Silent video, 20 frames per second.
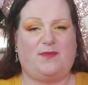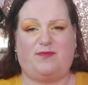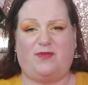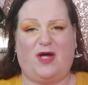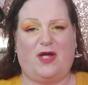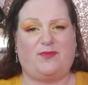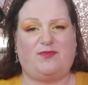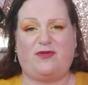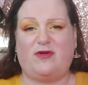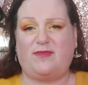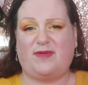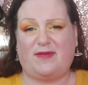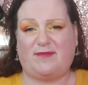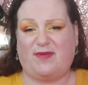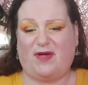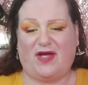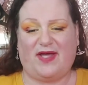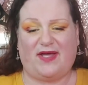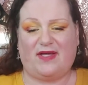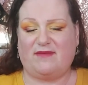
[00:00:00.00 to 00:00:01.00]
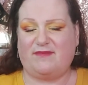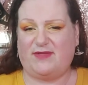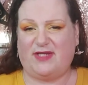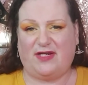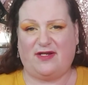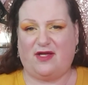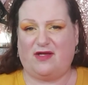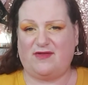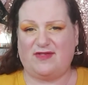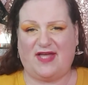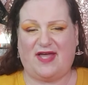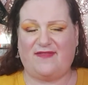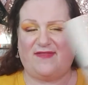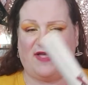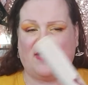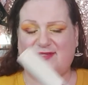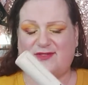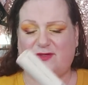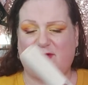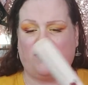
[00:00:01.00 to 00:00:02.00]
I'd probably buy it, you know, at
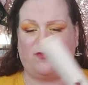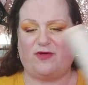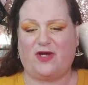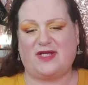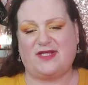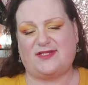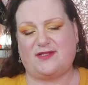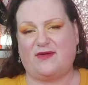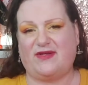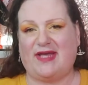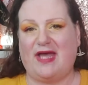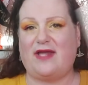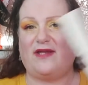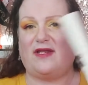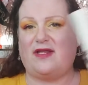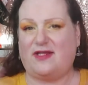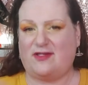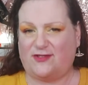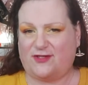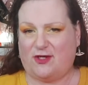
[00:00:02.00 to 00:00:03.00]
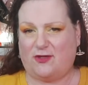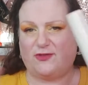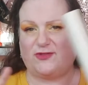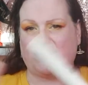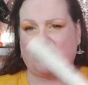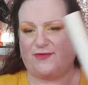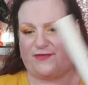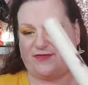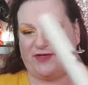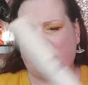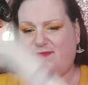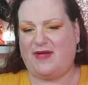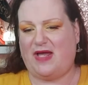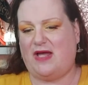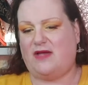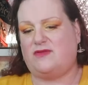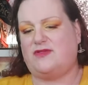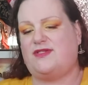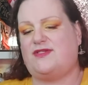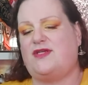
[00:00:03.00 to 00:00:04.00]
that sort of price. So again, in total,
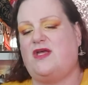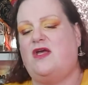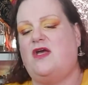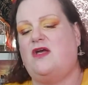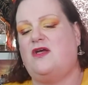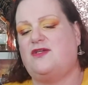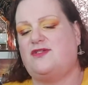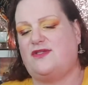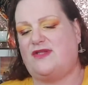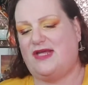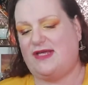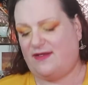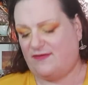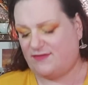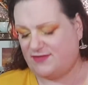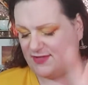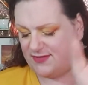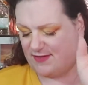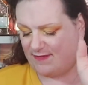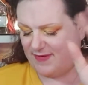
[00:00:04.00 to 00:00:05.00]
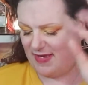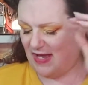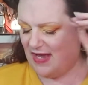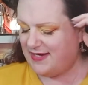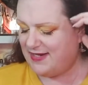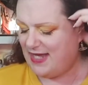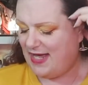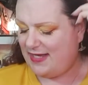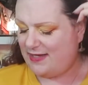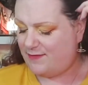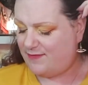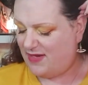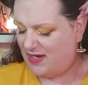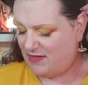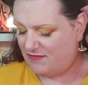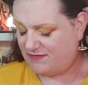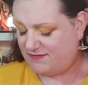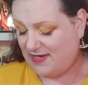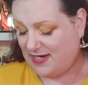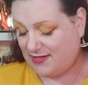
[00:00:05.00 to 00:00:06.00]
£3. So that gives us about an
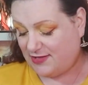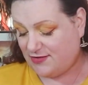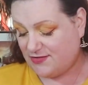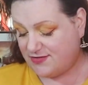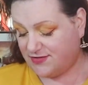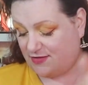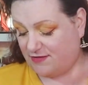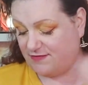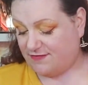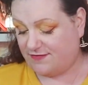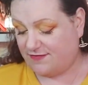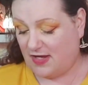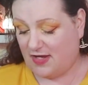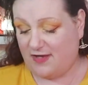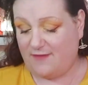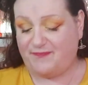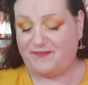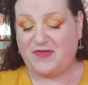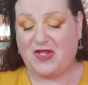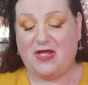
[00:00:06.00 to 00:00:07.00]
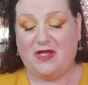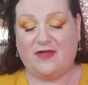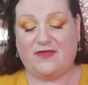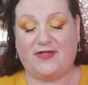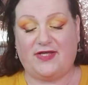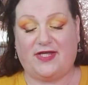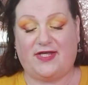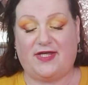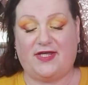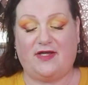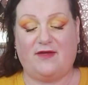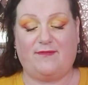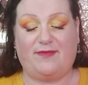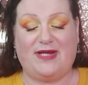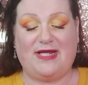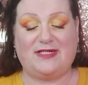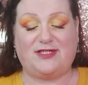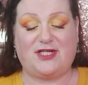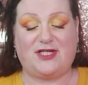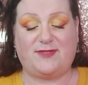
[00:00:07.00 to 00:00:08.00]
£8 value so far. The
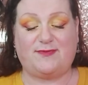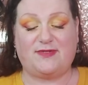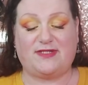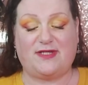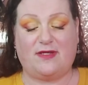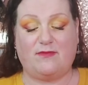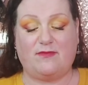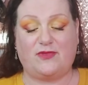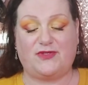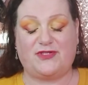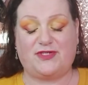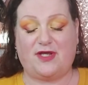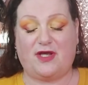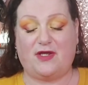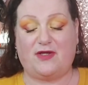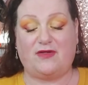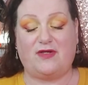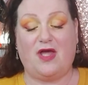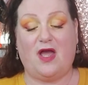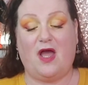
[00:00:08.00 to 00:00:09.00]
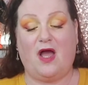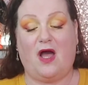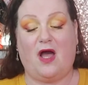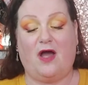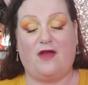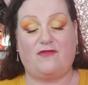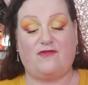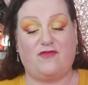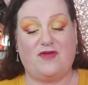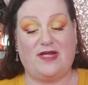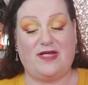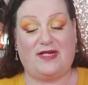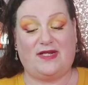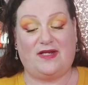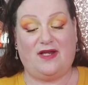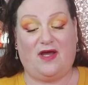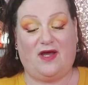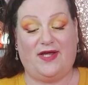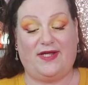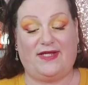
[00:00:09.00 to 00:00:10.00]
Black Jasper Tumblestone, I really
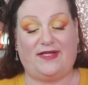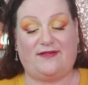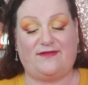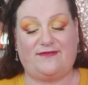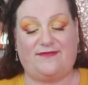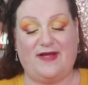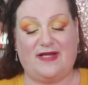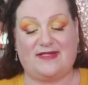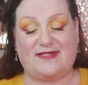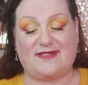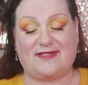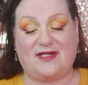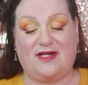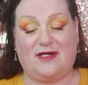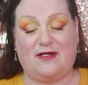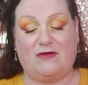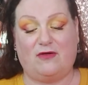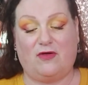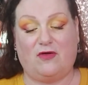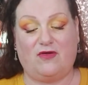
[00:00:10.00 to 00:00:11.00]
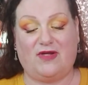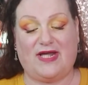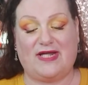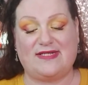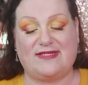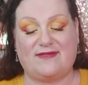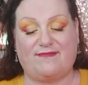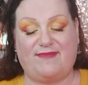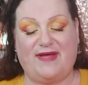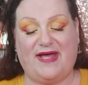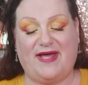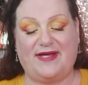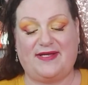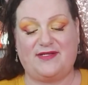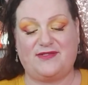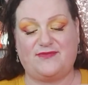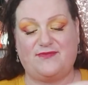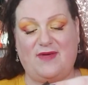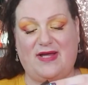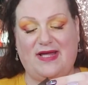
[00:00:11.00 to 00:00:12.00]
like. The fact it's got a little organza bag
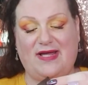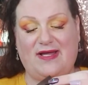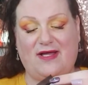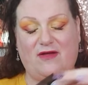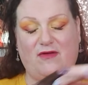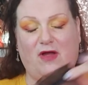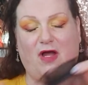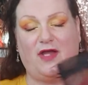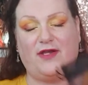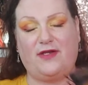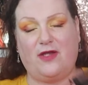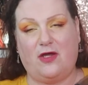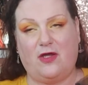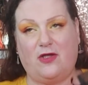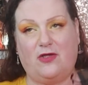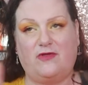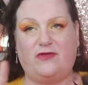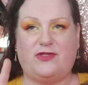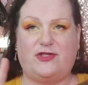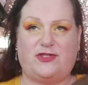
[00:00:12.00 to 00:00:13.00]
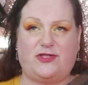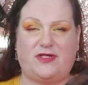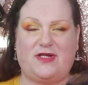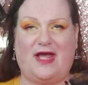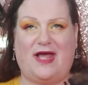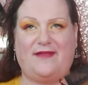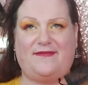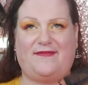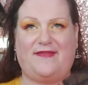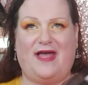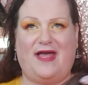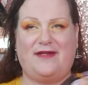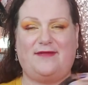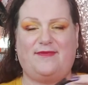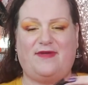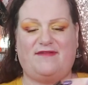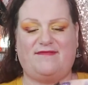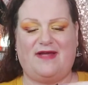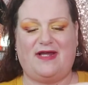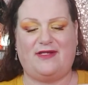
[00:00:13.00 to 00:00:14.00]
as well. I know you shouldn't add a
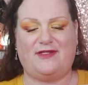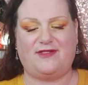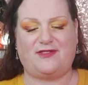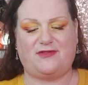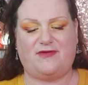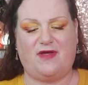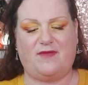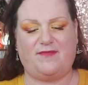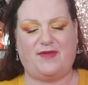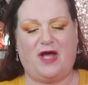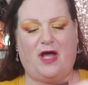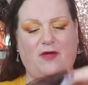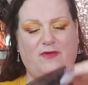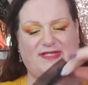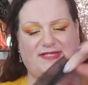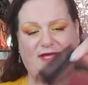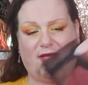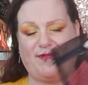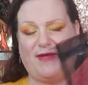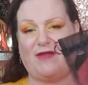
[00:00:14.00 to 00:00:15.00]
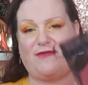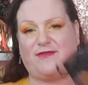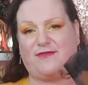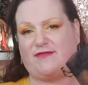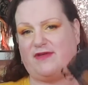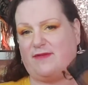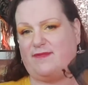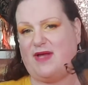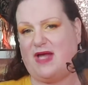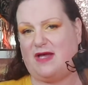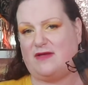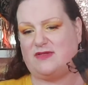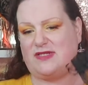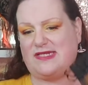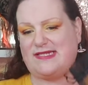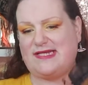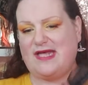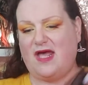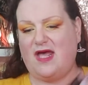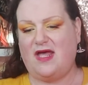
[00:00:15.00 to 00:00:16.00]
bit of value to it, but I would say about
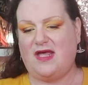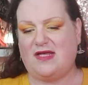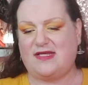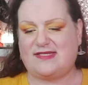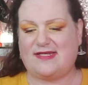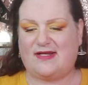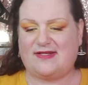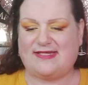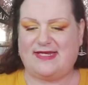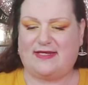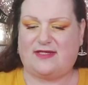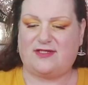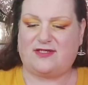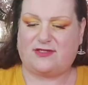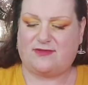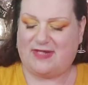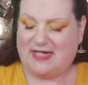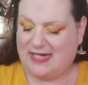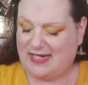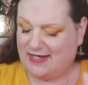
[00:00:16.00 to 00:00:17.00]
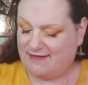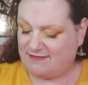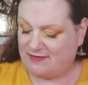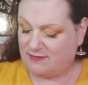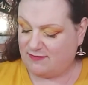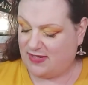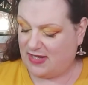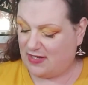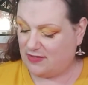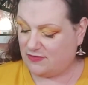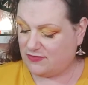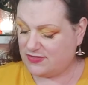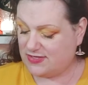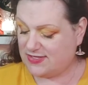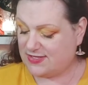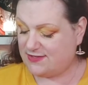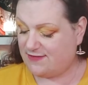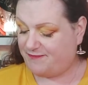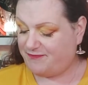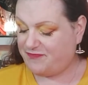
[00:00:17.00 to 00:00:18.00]
£3. So that'll take us to
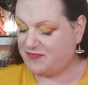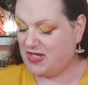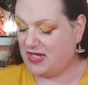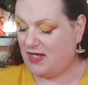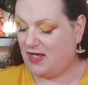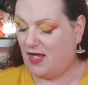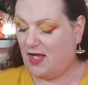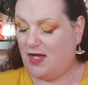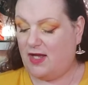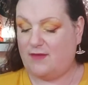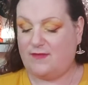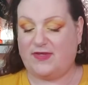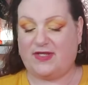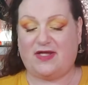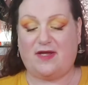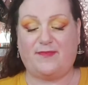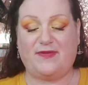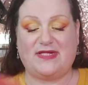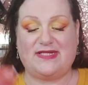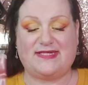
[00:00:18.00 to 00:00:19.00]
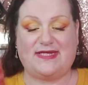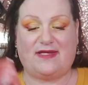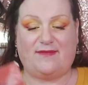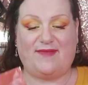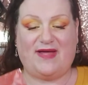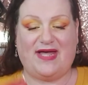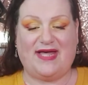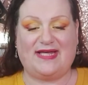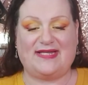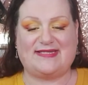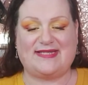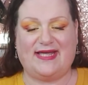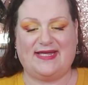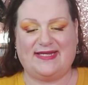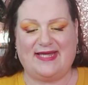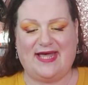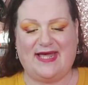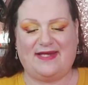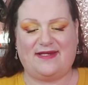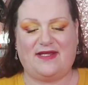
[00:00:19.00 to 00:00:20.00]
£11. A couple of tea bags,
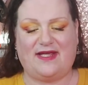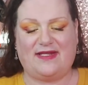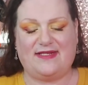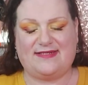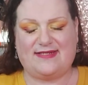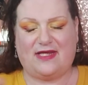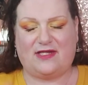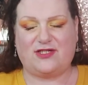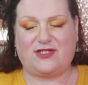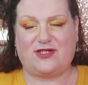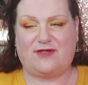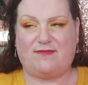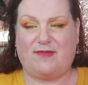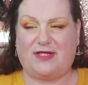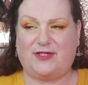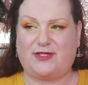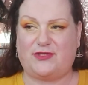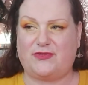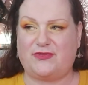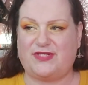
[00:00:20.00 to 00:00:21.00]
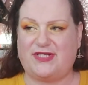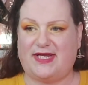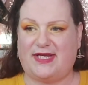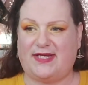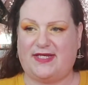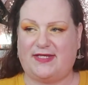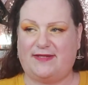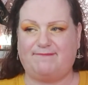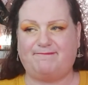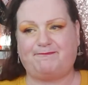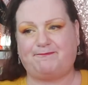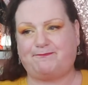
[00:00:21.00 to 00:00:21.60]
again, Intention Magical Tea.